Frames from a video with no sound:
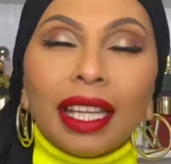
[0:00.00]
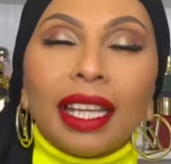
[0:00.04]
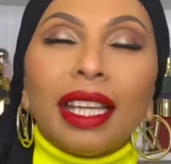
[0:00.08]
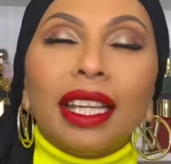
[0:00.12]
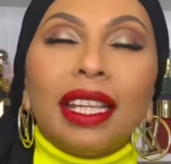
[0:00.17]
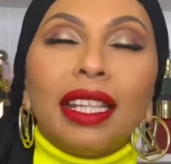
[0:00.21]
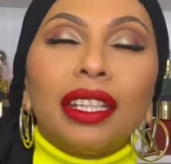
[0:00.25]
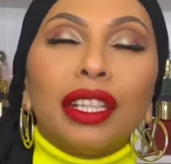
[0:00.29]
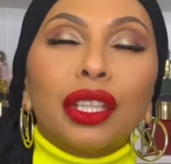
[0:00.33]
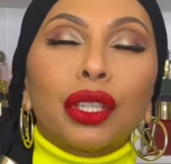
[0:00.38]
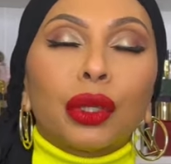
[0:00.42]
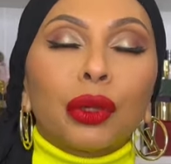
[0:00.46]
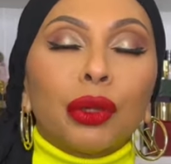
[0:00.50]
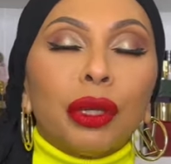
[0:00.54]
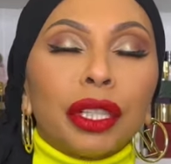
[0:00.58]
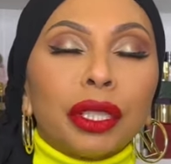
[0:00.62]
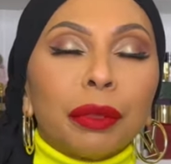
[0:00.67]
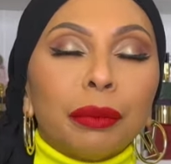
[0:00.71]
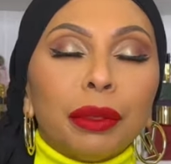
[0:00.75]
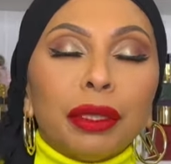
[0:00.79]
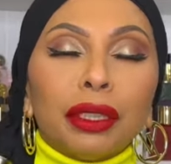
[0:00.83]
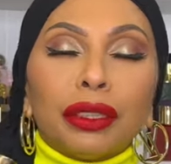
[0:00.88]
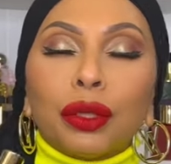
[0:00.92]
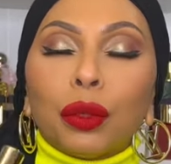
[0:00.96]

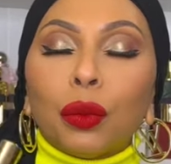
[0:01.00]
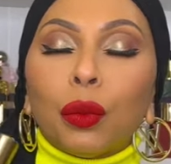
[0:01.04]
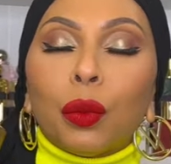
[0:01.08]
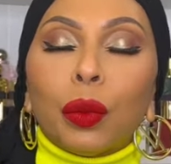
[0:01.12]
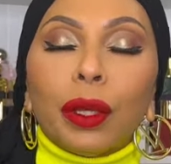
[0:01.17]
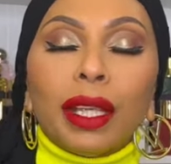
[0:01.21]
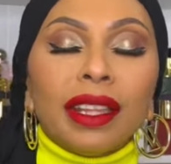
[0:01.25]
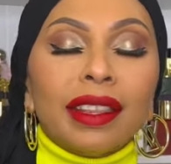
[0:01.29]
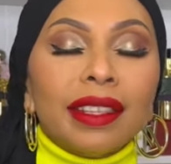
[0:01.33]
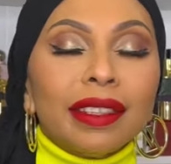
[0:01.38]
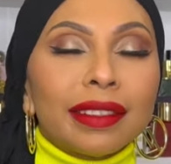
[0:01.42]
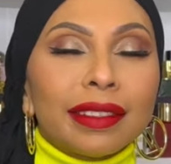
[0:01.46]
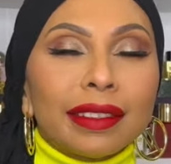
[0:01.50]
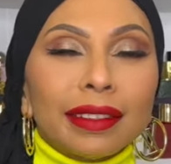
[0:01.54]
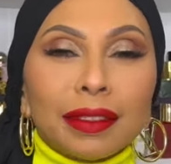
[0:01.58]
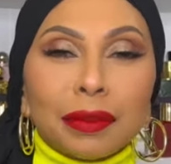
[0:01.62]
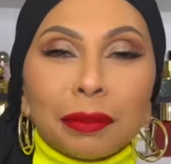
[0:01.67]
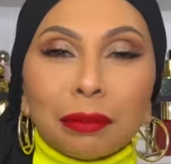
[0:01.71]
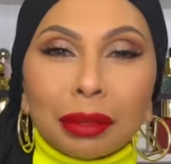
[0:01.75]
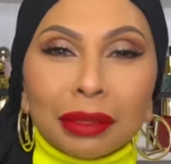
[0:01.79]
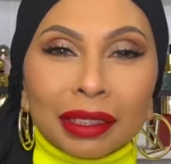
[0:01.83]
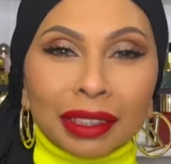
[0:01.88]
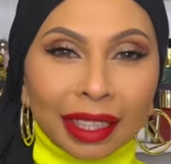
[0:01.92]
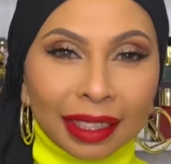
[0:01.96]
Incredible, the way this is
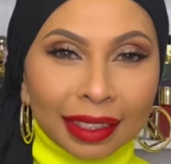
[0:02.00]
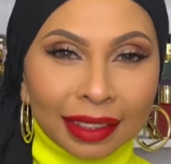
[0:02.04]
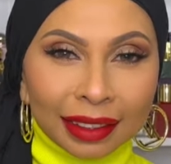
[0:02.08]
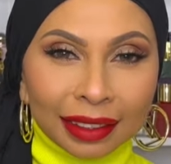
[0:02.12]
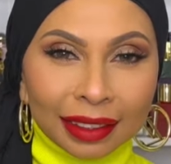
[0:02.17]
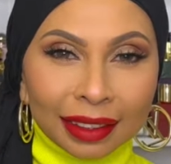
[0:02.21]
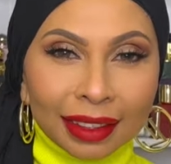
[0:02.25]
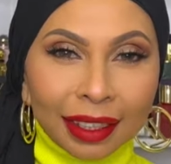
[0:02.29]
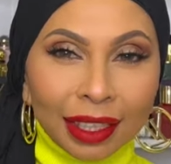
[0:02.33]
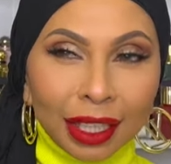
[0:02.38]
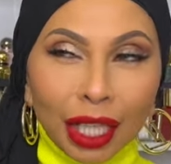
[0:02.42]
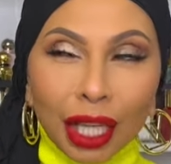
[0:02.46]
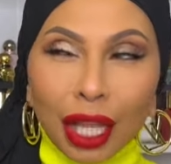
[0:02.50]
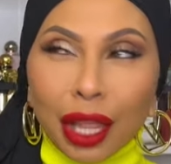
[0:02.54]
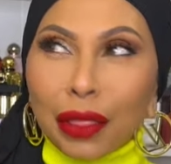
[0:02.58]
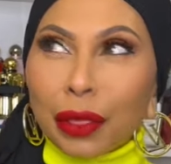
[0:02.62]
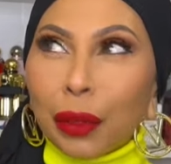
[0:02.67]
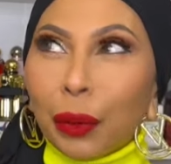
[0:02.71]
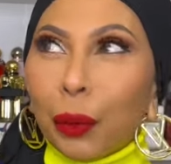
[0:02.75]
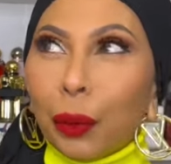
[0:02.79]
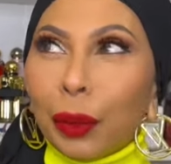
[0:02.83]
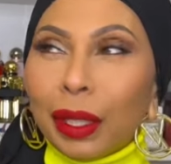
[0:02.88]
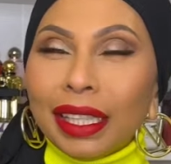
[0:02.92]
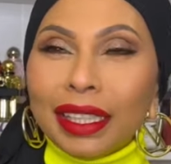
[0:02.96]
blended,
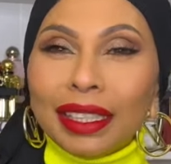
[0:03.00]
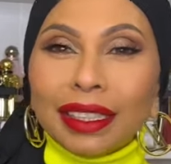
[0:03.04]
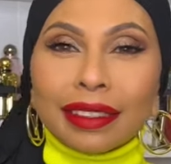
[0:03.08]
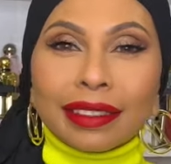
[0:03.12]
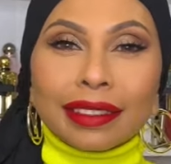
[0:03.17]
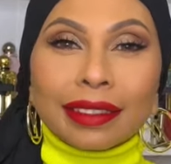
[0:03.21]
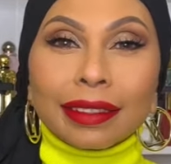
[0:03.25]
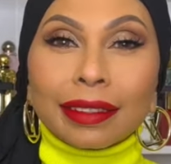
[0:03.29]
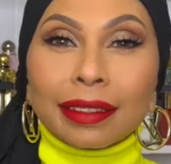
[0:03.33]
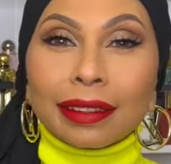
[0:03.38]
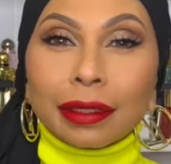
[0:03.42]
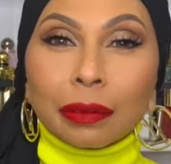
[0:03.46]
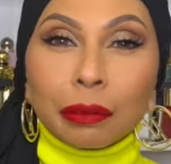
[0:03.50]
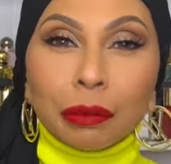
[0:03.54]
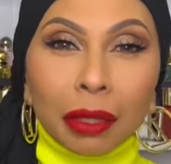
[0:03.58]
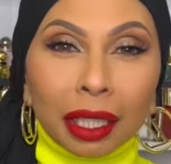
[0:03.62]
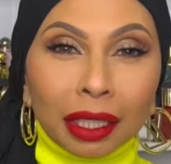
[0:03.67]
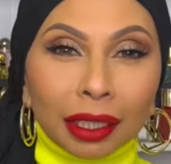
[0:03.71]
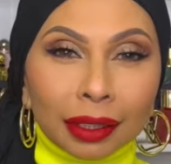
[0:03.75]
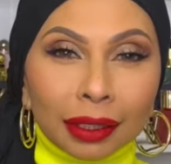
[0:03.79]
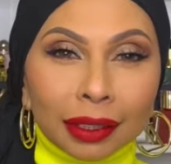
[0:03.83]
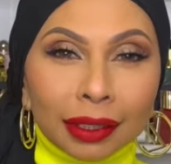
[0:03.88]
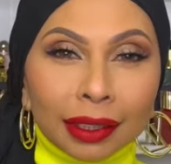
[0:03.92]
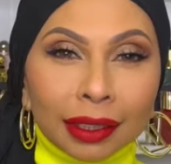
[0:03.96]
the way this
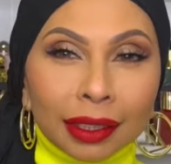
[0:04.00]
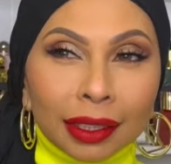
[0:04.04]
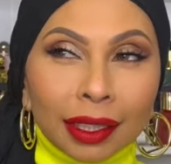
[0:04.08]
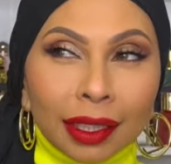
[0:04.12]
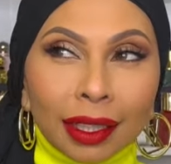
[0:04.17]
smells.